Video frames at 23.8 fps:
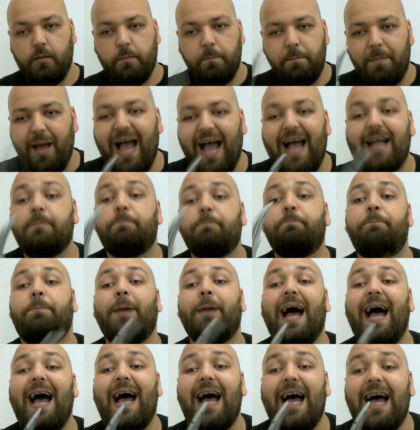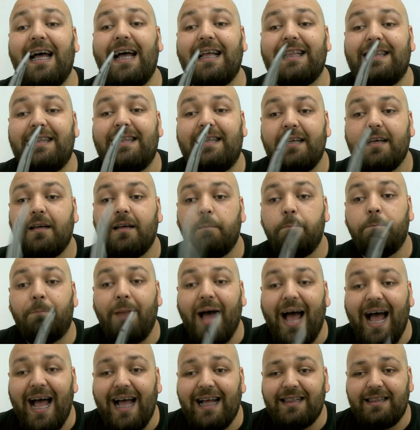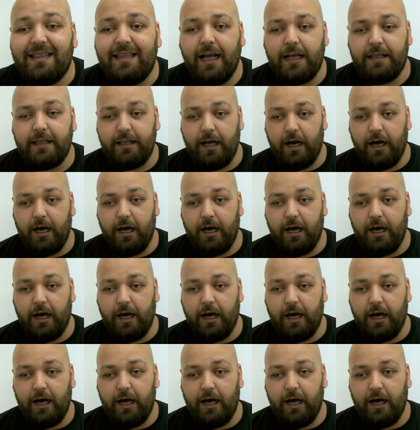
bad, bad, bad Dead